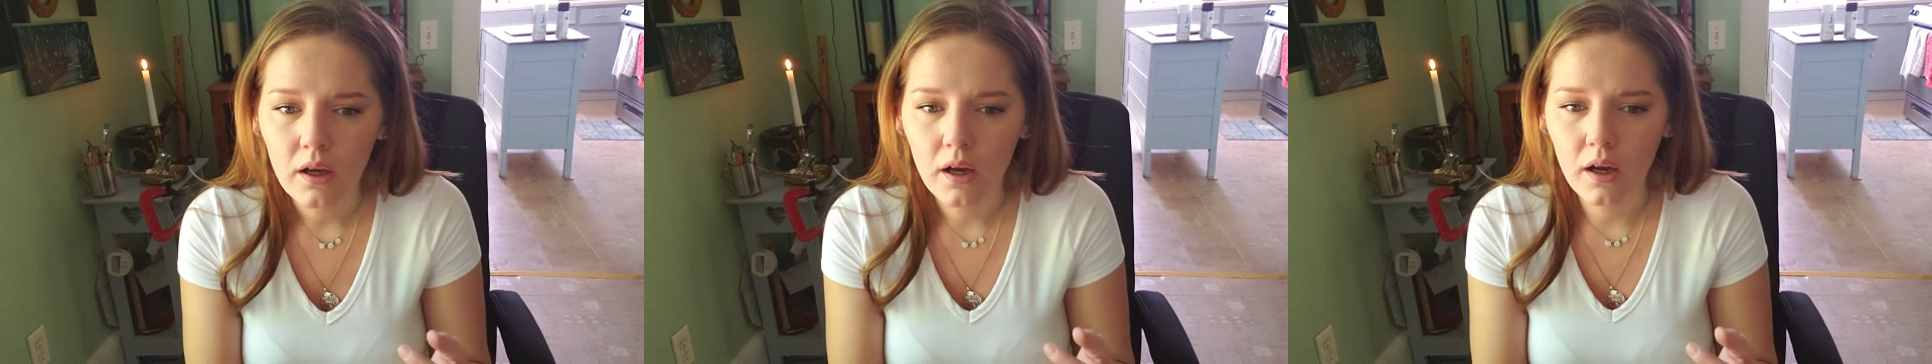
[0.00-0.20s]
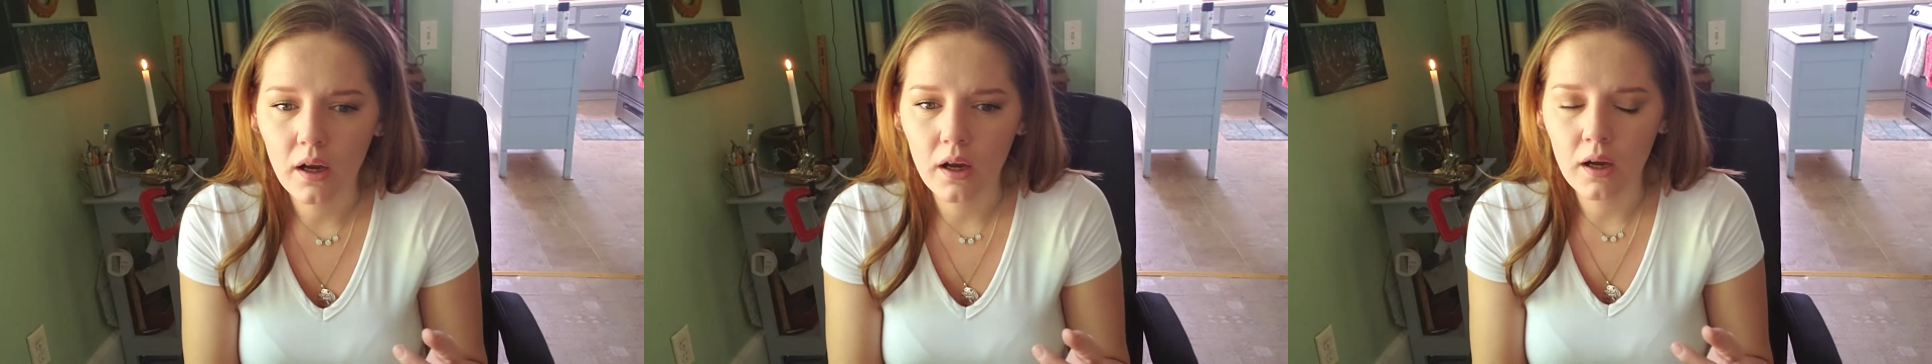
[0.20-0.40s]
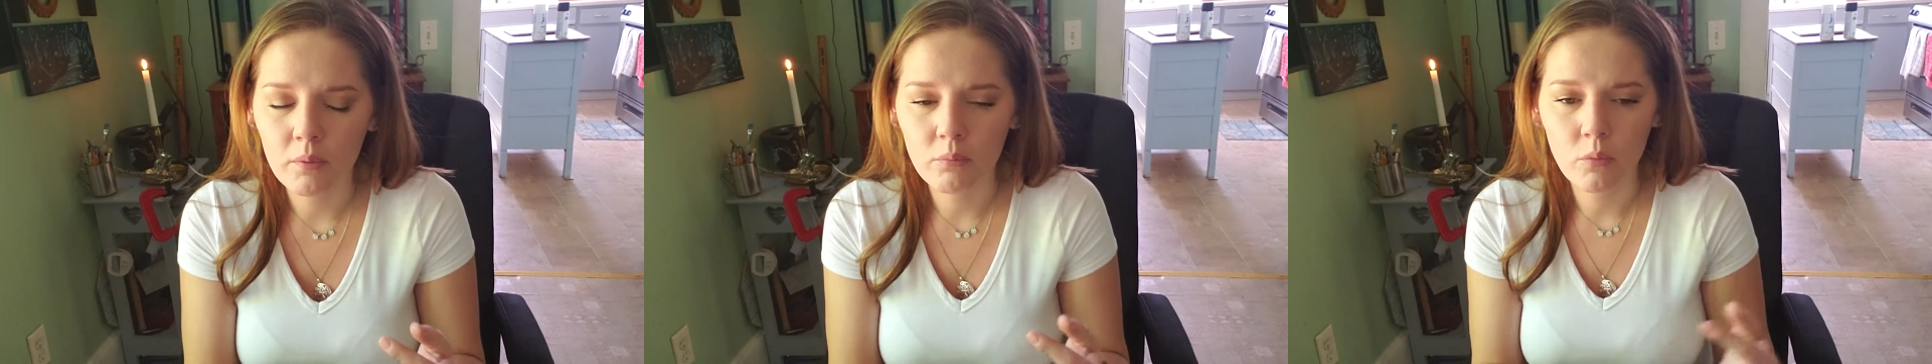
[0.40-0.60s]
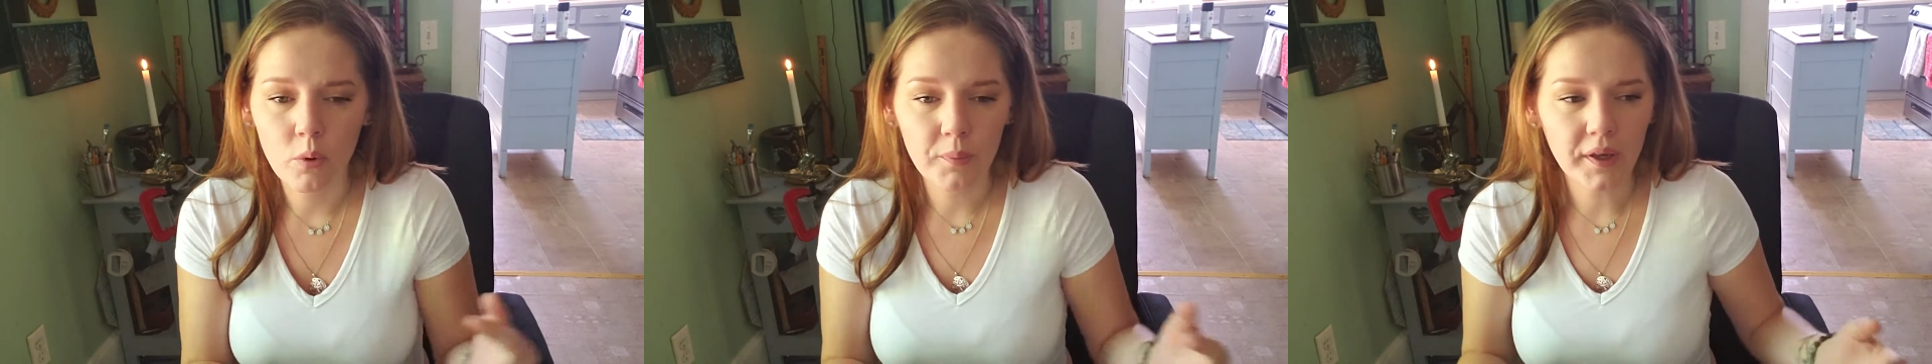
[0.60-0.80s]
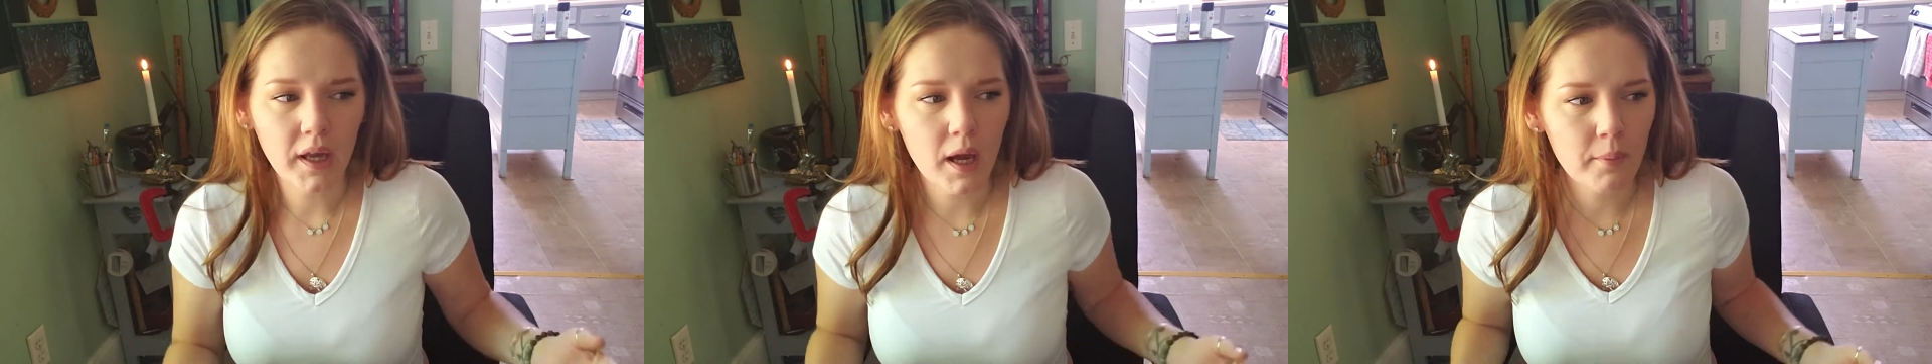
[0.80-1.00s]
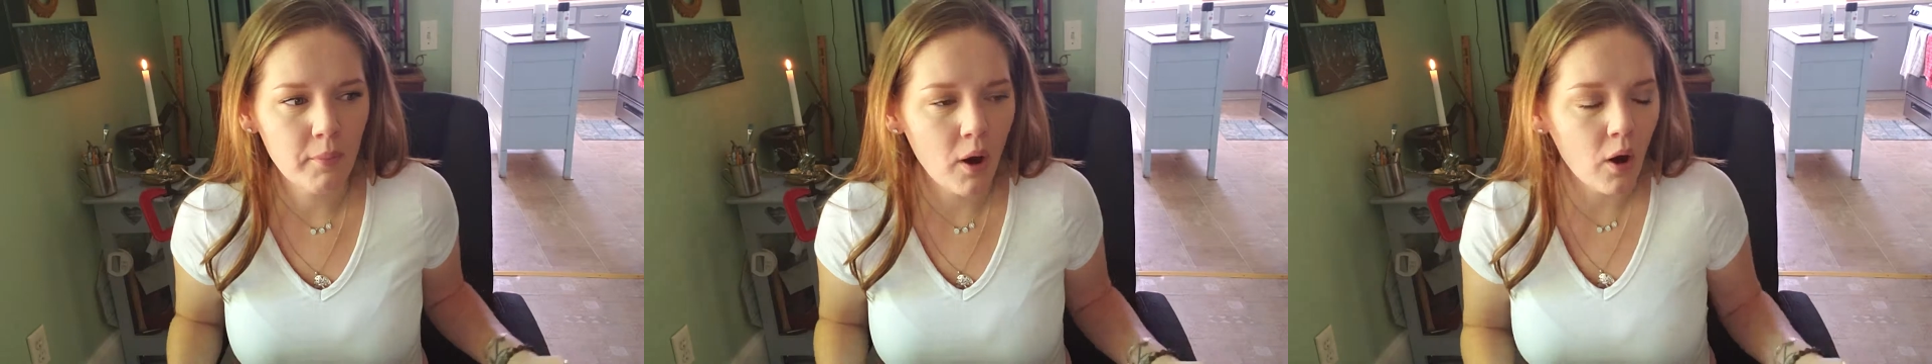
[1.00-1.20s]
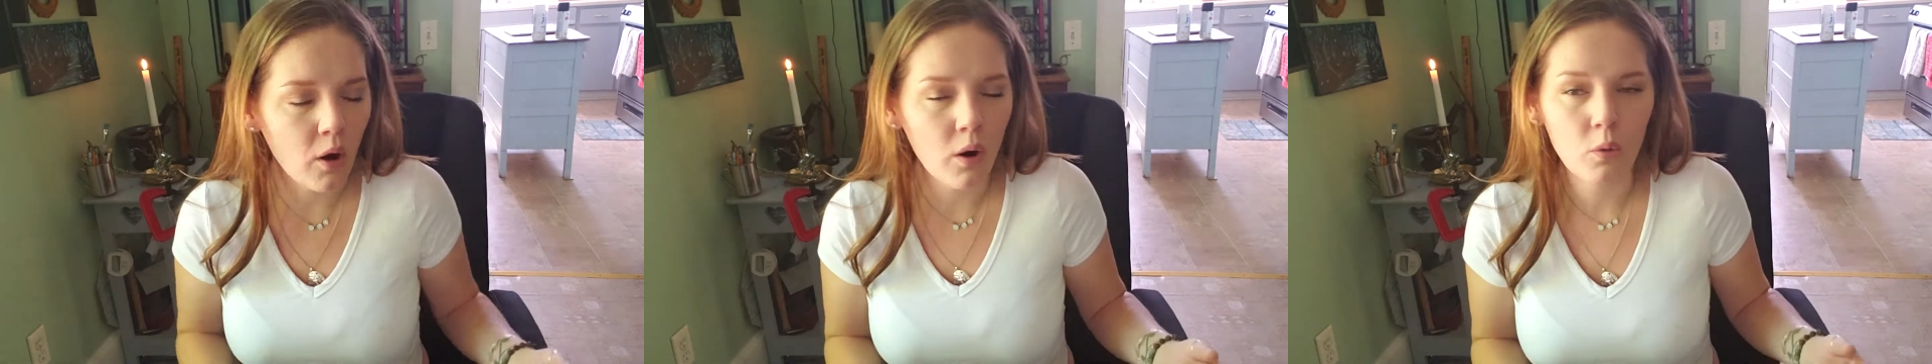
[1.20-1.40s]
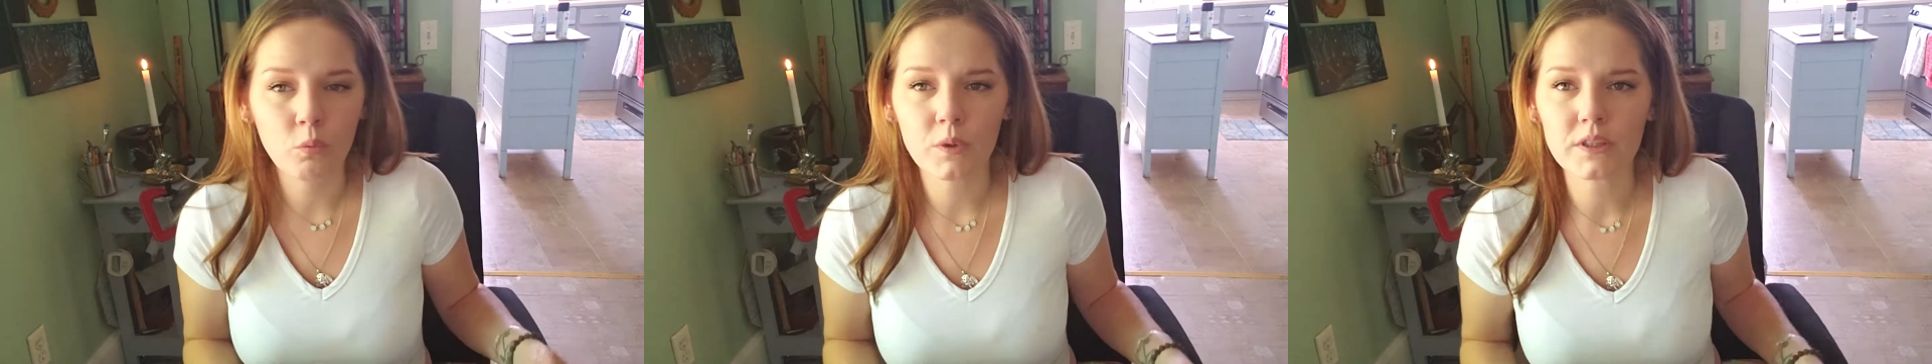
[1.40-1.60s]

When we come home,